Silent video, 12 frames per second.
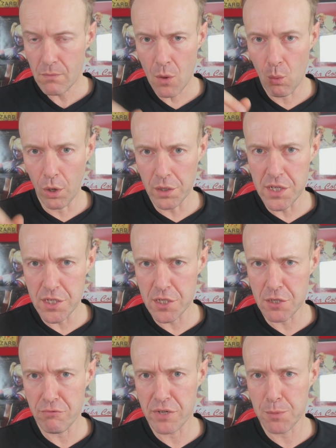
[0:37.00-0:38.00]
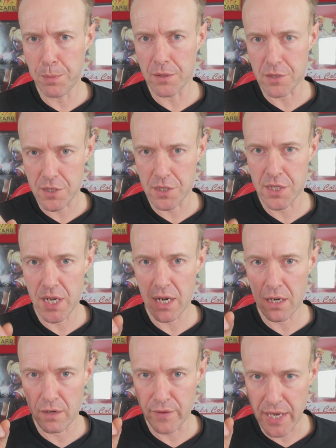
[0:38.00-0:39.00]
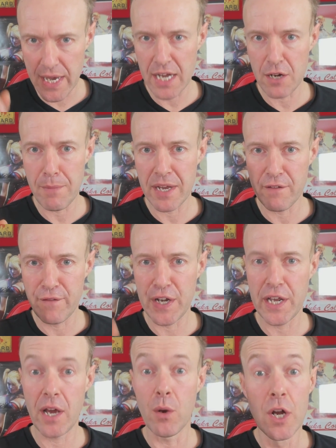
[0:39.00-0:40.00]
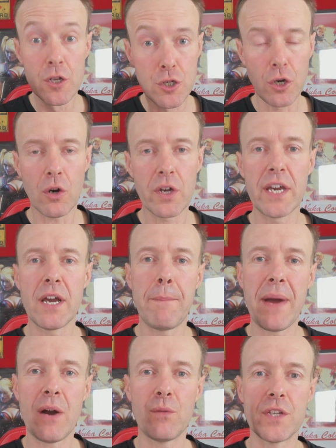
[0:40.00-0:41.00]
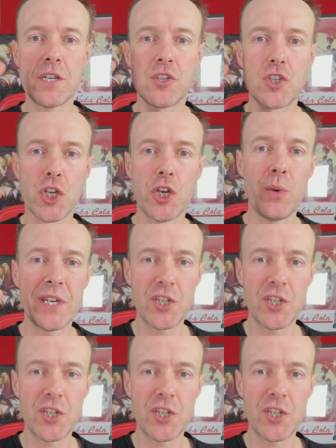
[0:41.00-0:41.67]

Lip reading: One is as a response to Sargon of Akkad, who made a video talking about these two